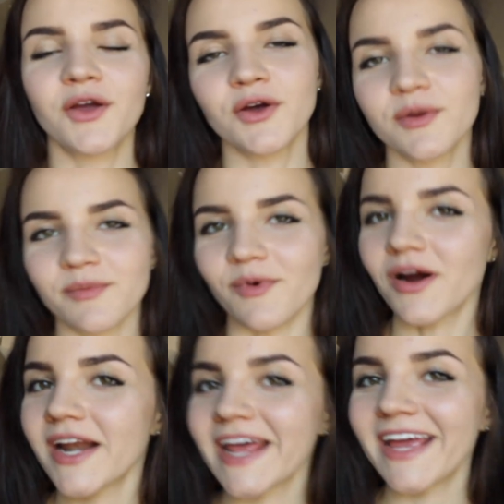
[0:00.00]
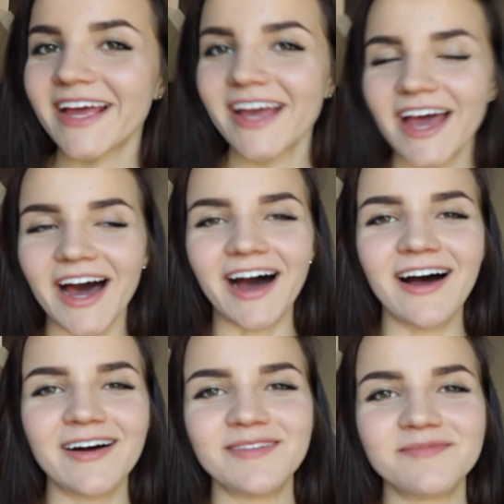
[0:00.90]
Good morning.
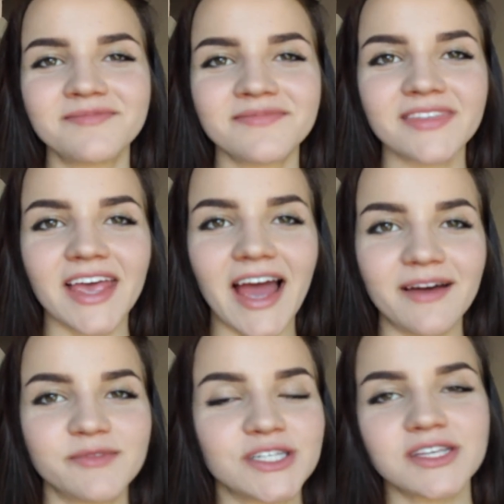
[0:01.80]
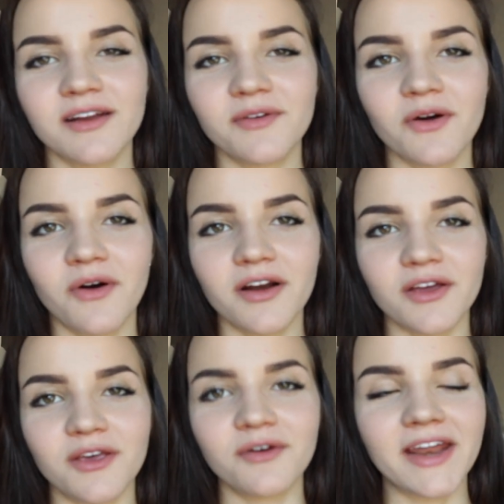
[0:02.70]
I'm just going to record
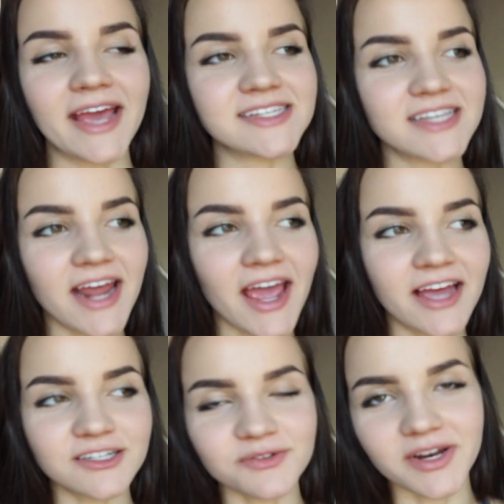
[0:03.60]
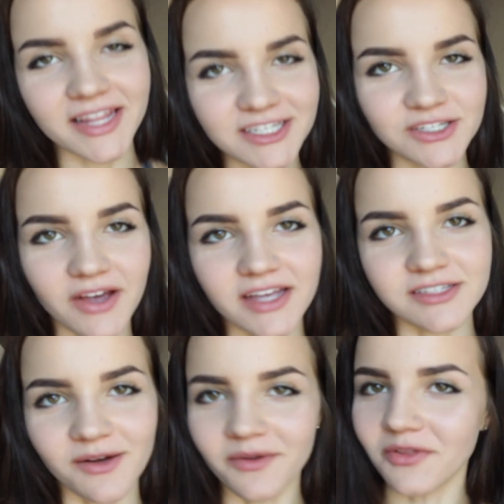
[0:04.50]
a Q&A today. I just want to let you
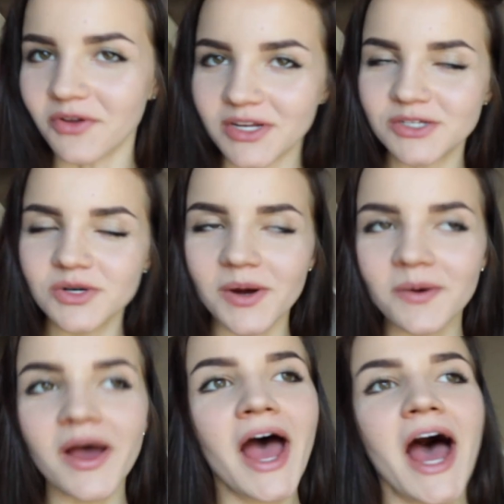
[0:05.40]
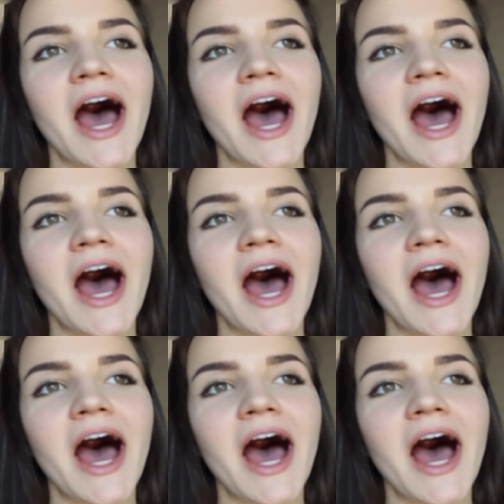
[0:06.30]
guys know a little intro.